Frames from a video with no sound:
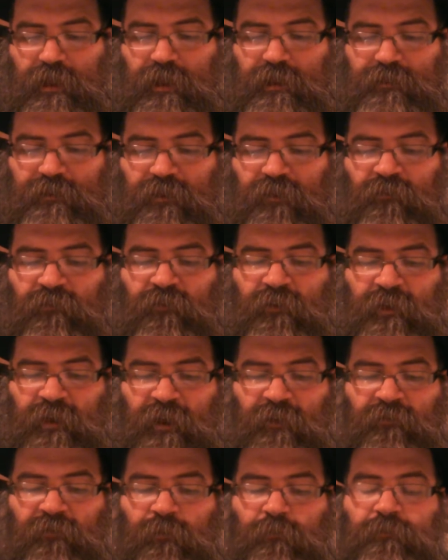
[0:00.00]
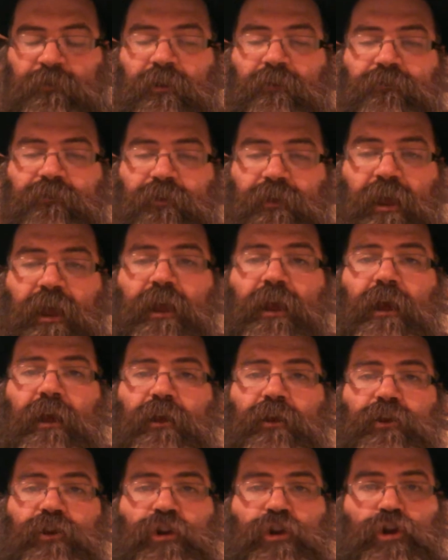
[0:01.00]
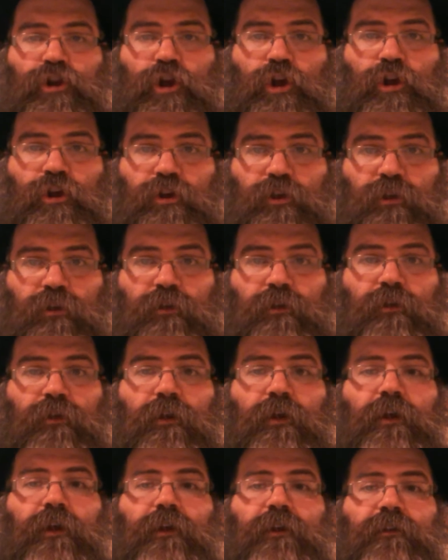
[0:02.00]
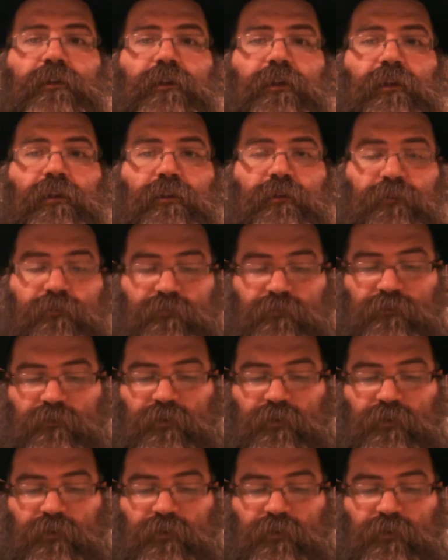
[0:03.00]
And this is the concept of reach nichechi, the